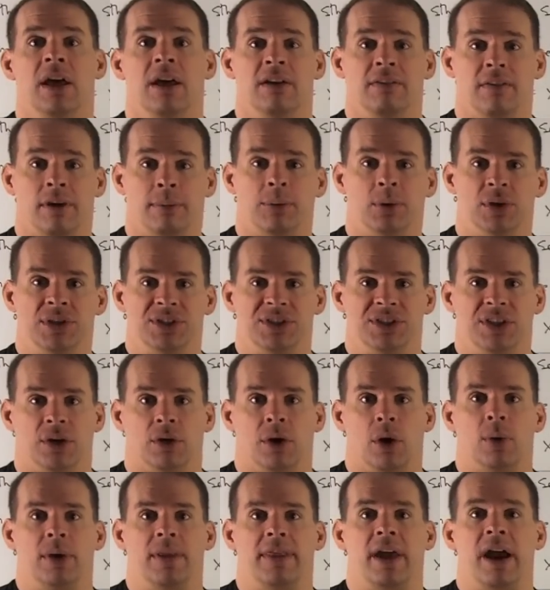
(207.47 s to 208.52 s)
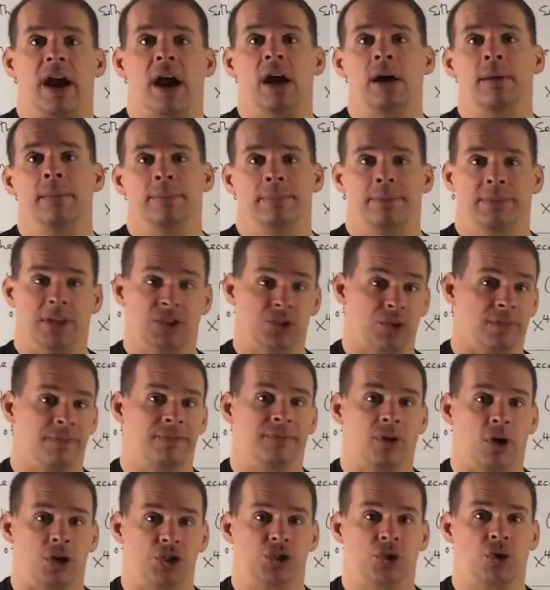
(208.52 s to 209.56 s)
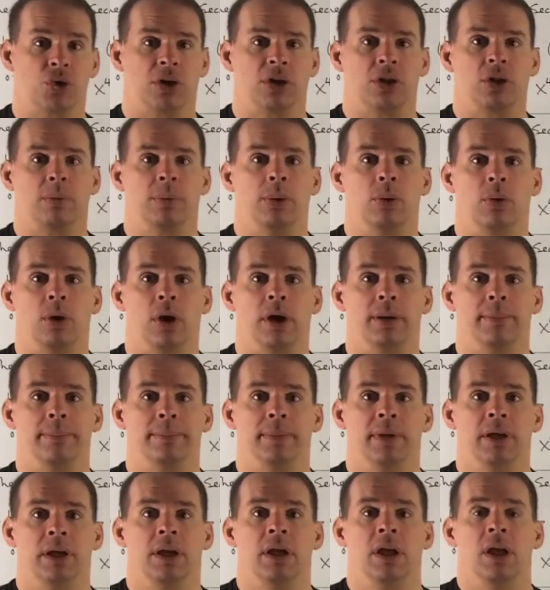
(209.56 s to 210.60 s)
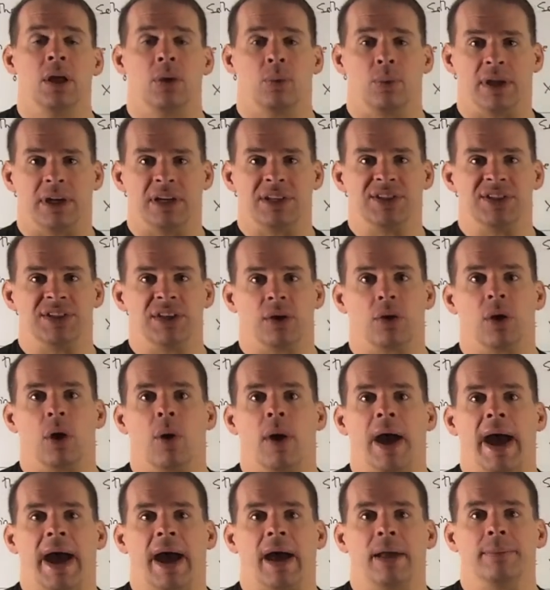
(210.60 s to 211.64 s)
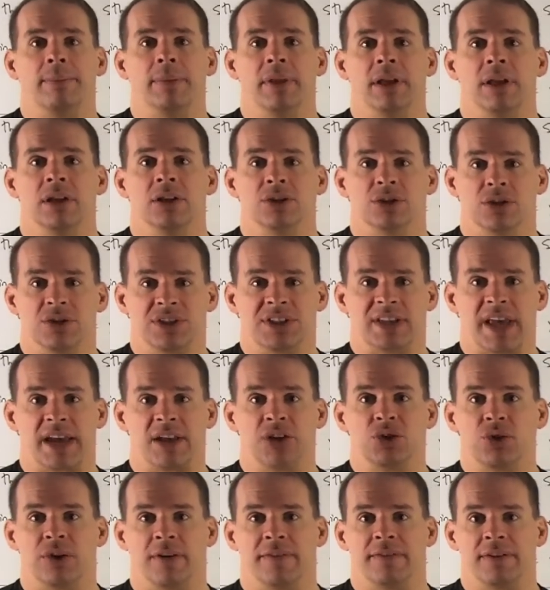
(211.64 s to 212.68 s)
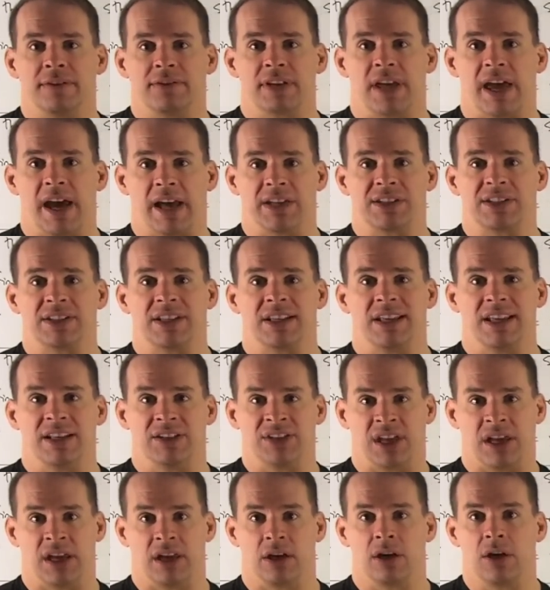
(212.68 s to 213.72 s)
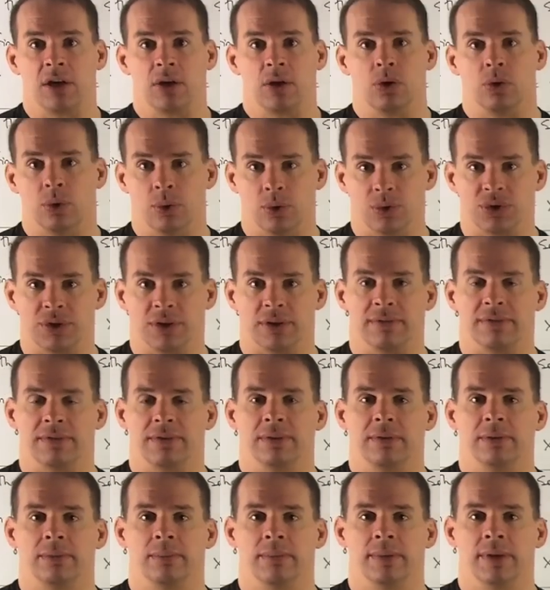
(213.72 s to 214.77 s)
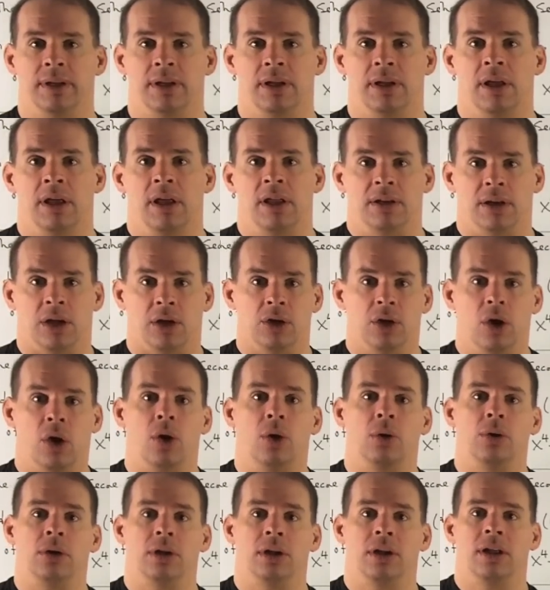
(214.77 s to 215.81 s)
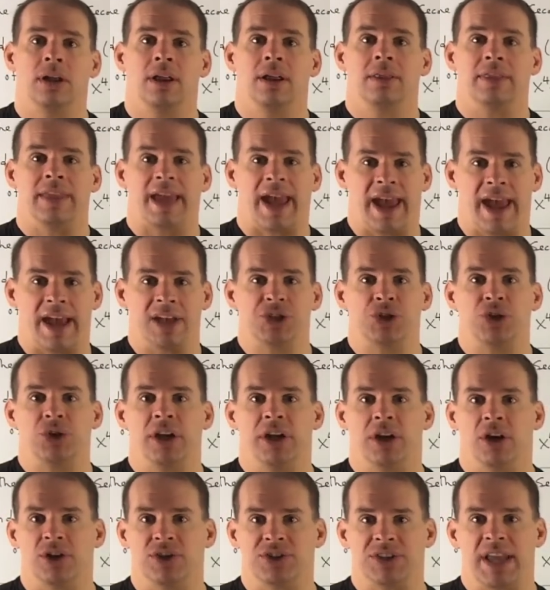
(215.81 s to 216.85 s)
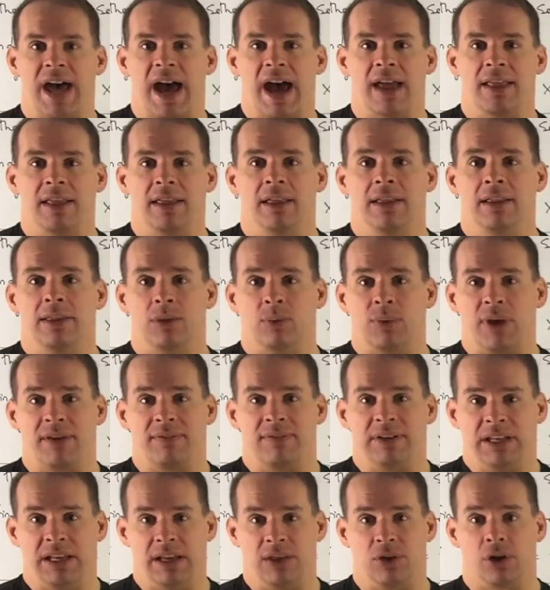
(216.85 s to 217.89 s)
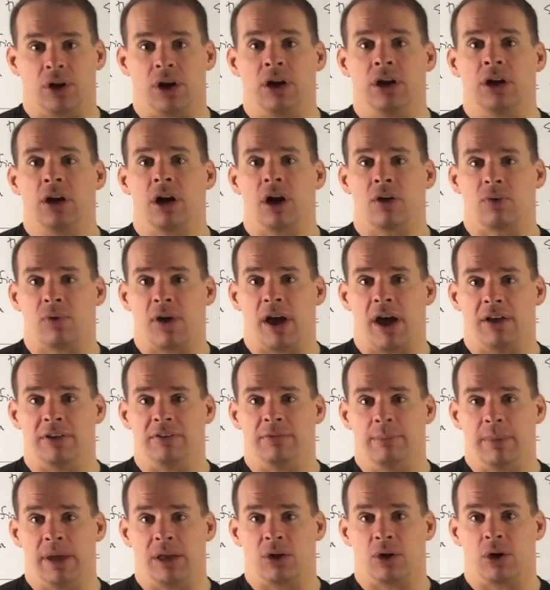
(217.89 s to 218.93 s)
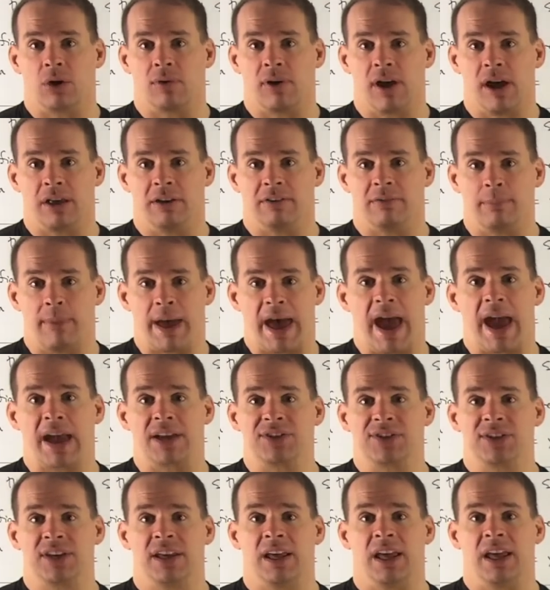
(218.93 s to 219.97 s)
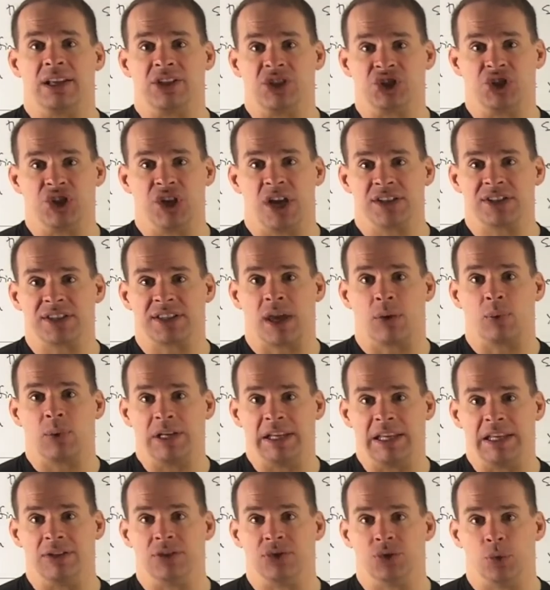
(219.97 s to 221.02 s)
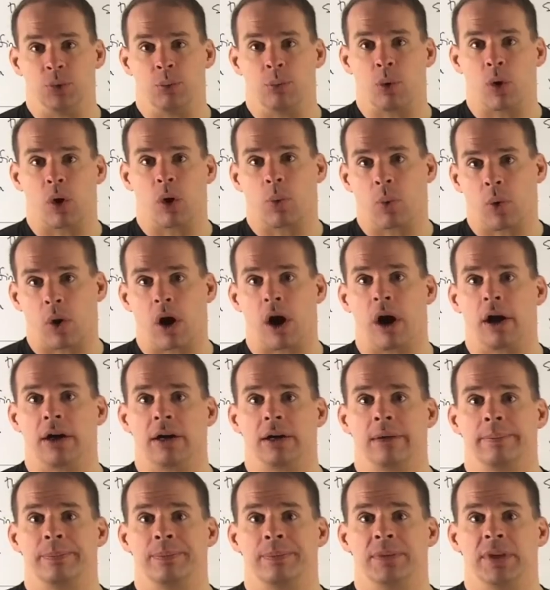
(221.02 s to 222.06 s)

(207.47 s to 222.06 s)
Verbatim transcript: If I put 0 in there, it's our first critical point. We get a 0 out, so second derivative test is inconclusive. Now note, the answer here is not that we have neither a relative min or a relative max, it's just that we need to do more work.